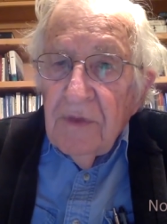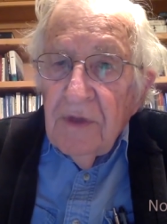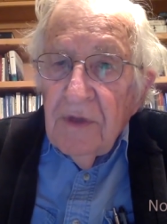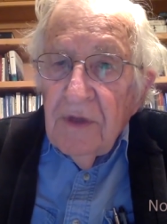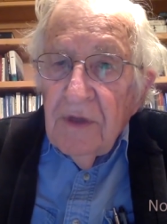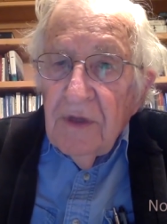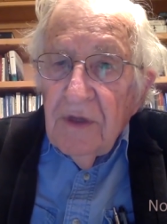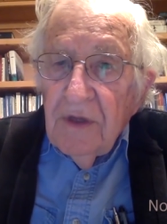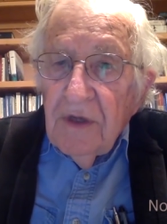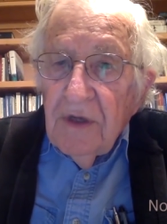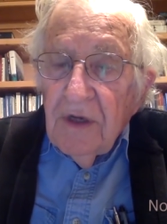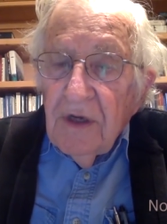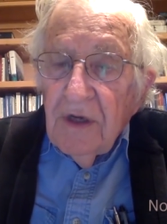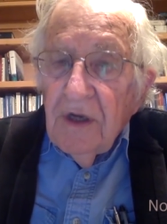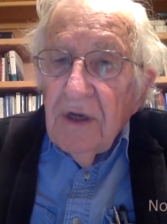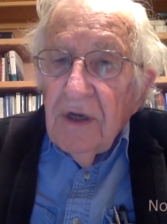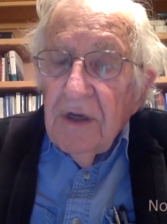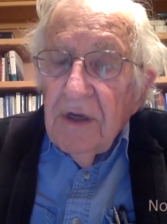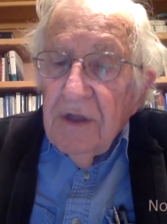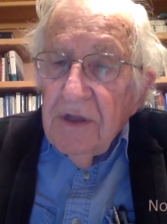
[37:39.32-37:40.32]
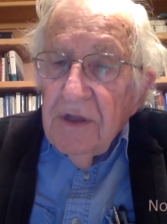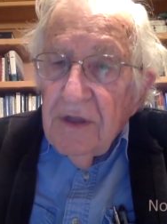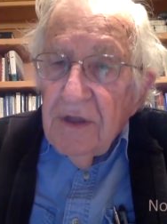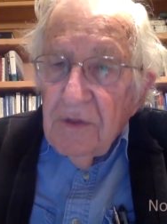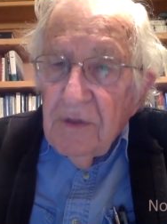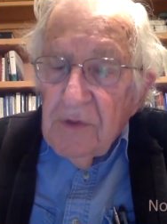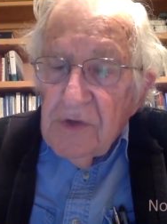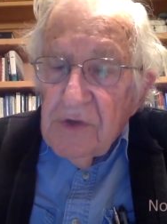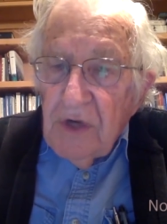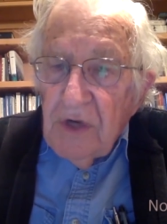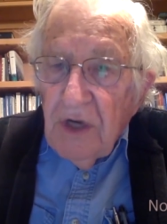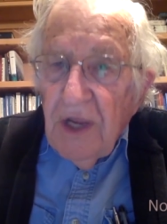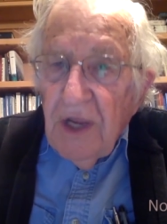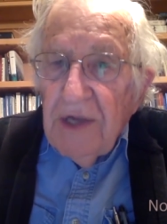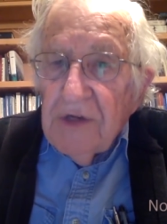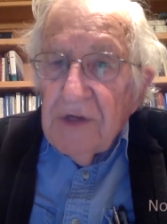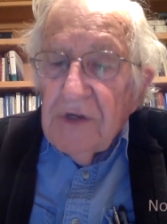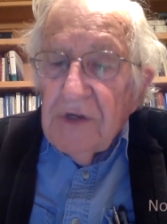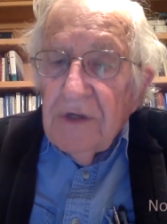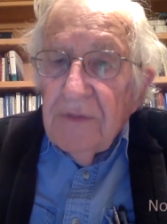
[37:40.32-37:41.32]
There was an
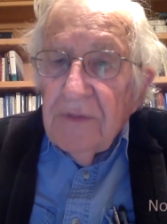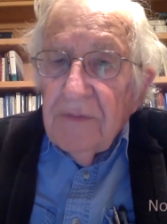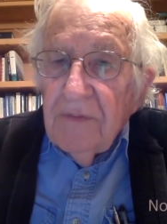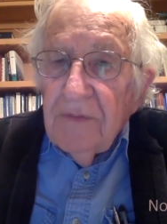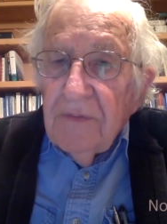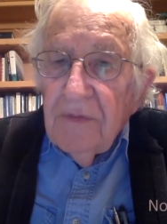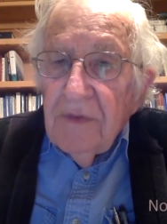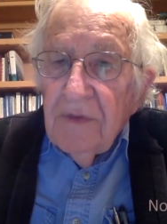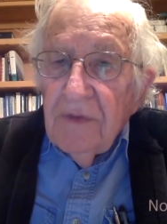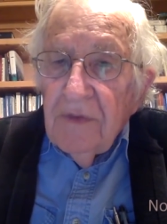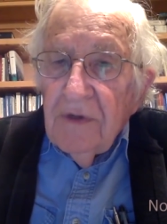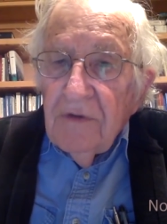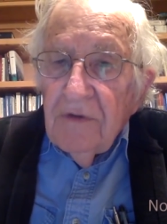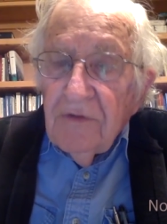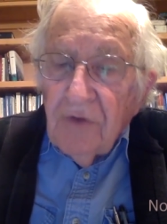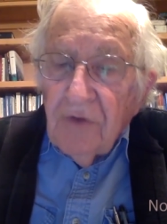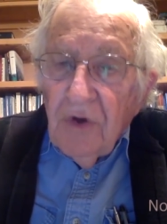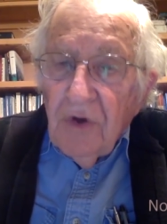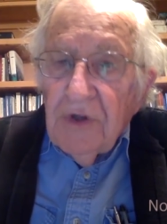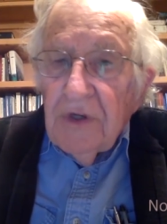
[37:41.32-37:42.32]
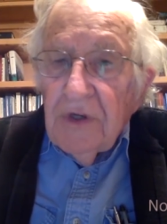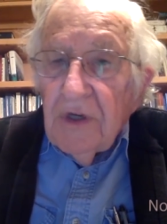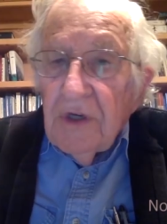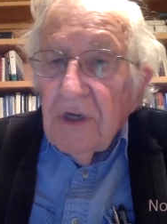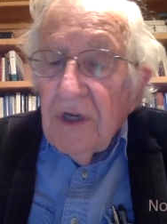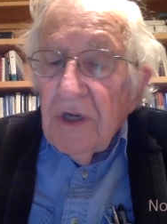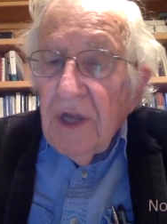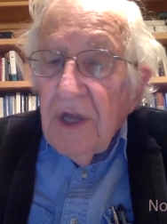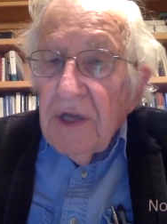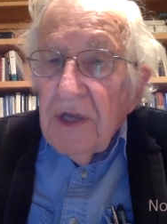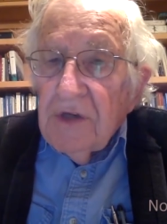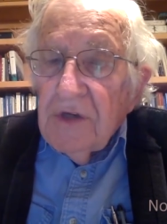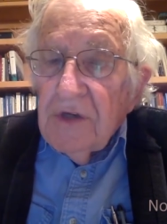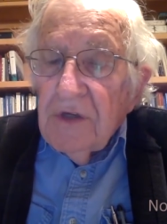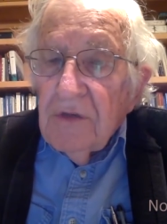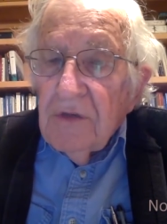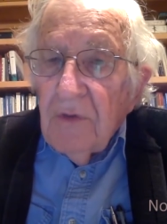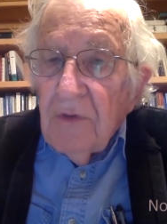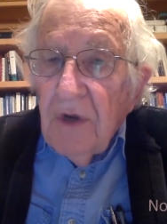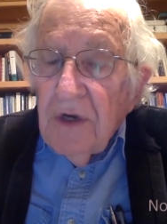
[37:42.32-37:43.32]
election, fraudulent
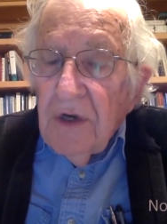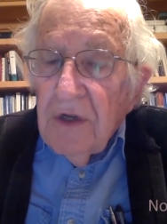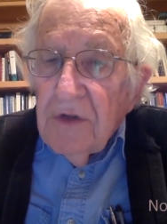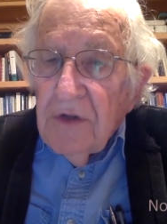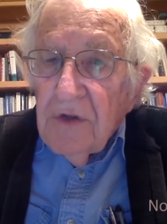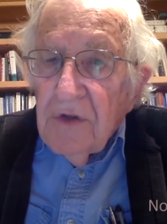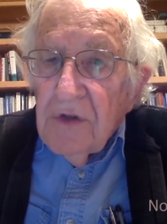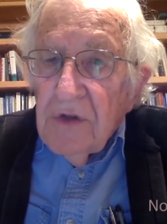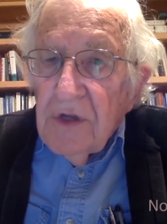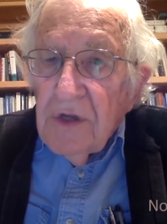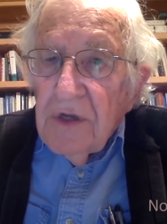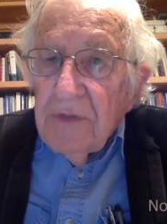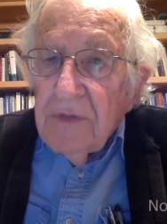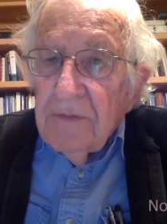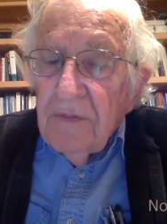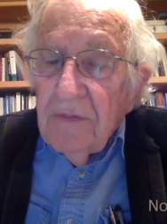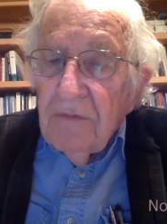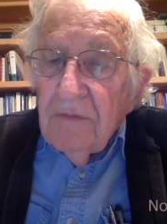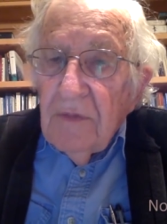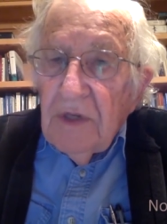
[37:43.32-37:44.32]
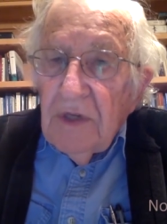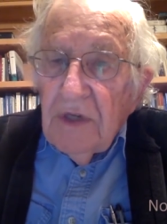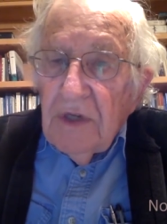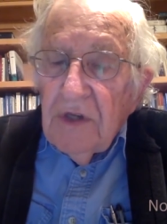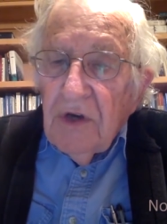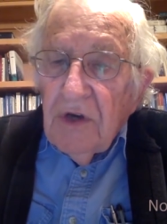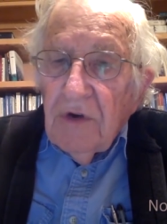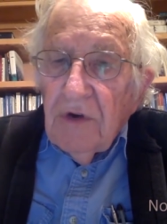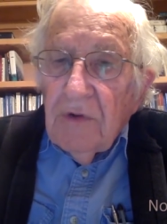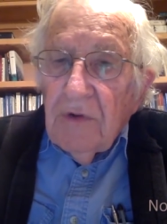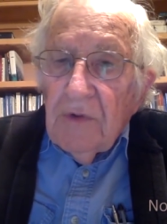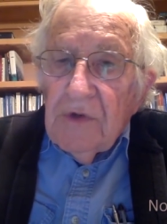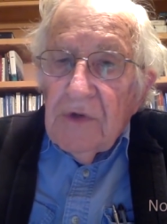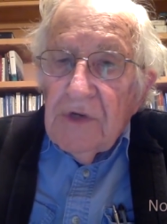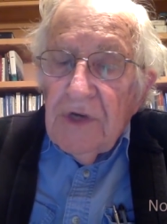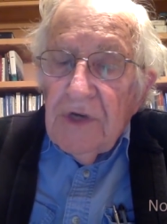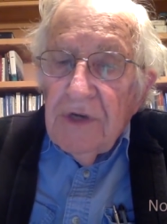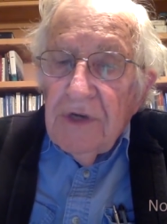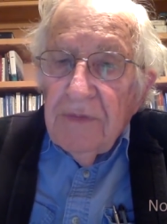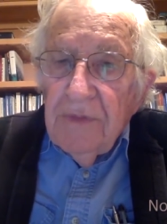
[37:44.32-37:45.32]
election run under the military
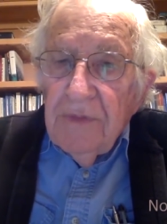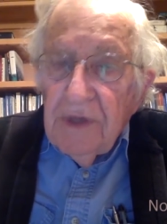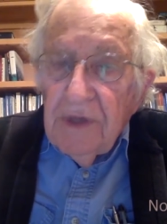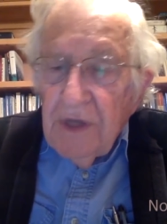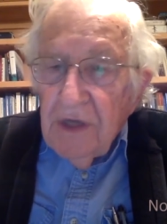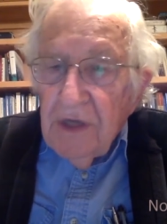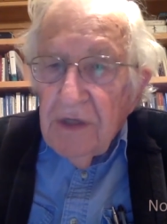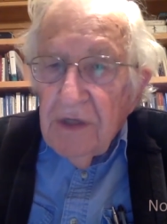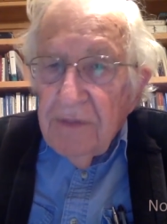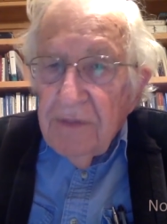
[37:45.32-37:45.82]
regime, again